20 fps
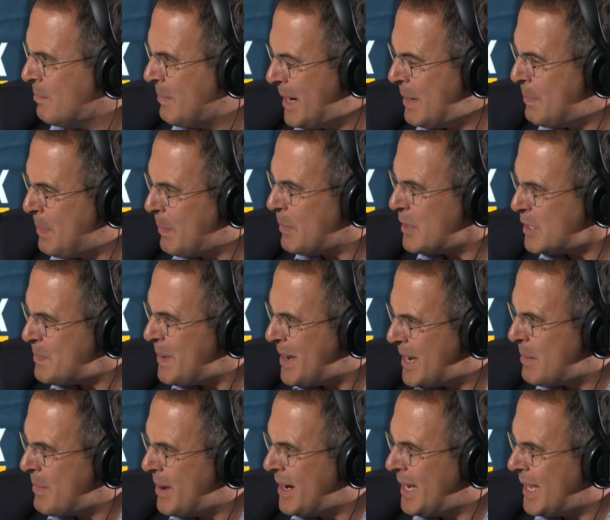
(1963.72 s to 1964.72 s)
money. People are
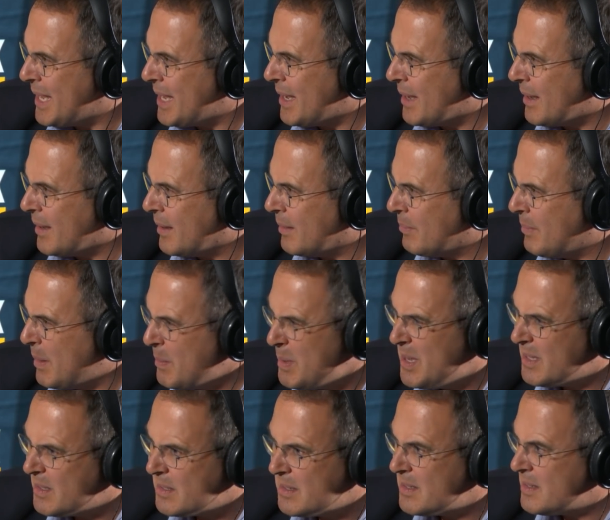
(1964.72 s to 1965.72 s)
spending money here.
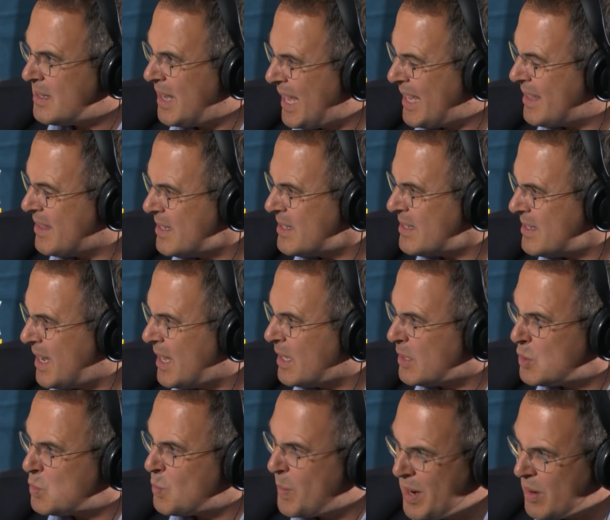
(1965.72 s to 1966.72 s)
Maybe it's like this
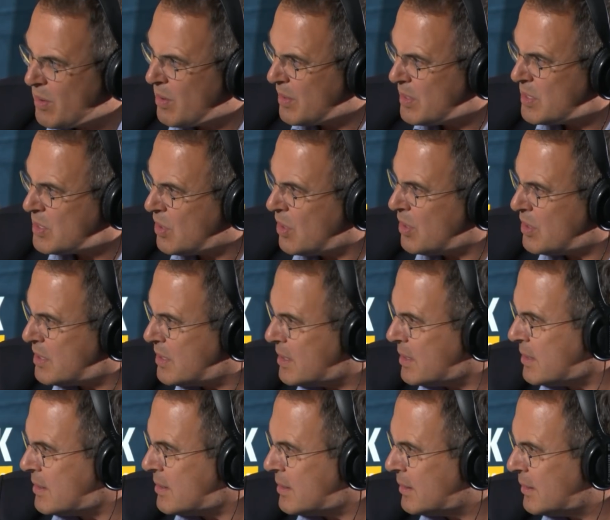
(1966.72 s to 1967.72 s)
elsewhere on this
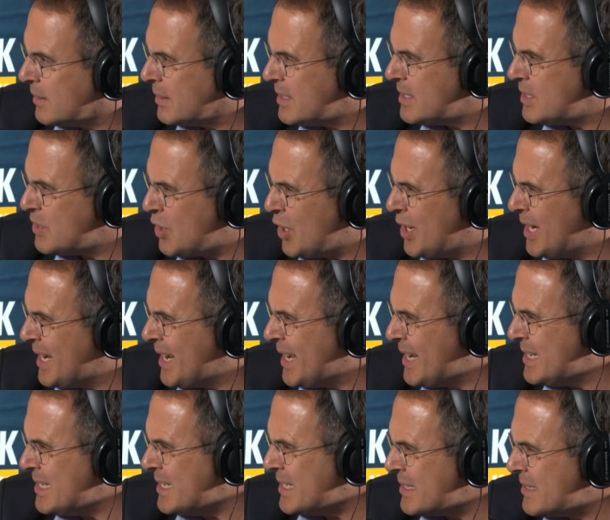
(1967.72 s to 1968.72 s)
continent. This is early
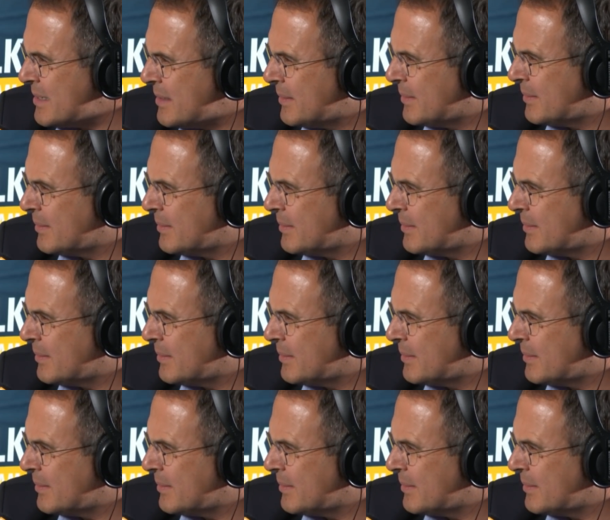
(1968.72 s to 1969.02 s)
90s.